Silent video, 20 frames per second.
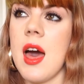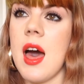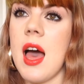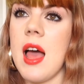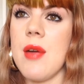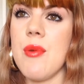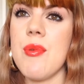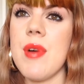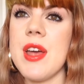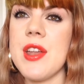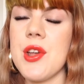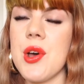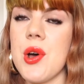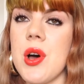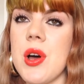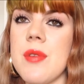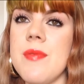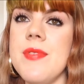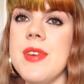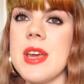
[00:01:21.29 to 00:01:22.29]
I read
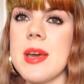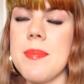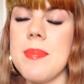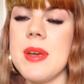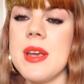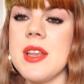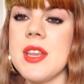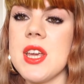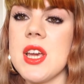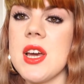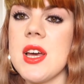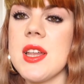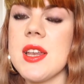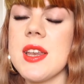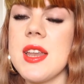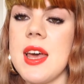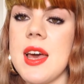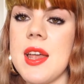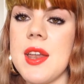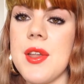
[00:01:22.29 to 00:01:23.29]
on Wikipedia
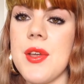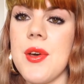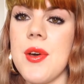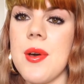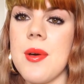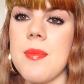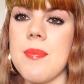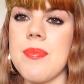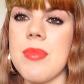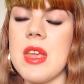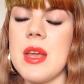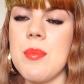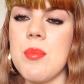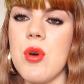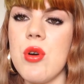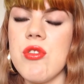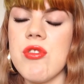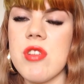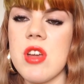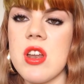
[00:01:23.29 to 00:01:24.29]
that in
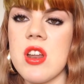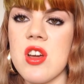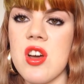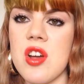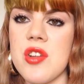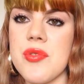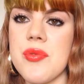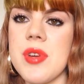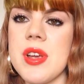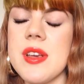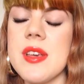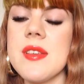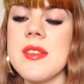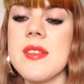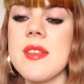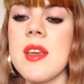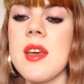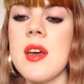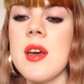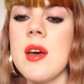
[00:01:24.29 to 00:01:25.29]
most other
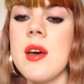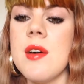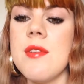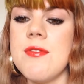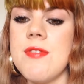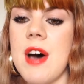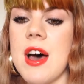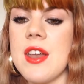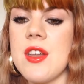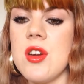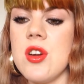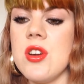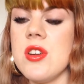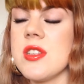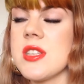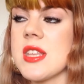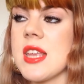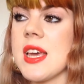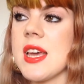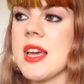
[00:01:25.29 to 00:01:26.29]
countries,
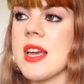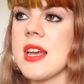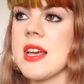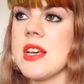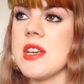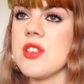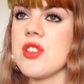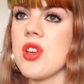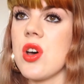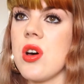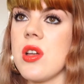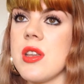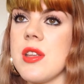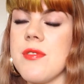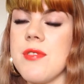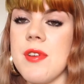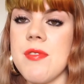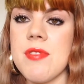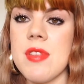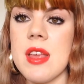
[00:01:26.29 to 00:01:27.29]
Father's Day is on the
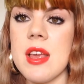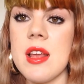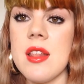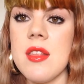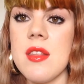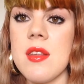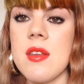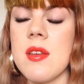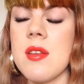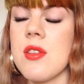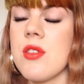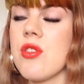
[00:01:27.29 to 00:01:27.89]
15th.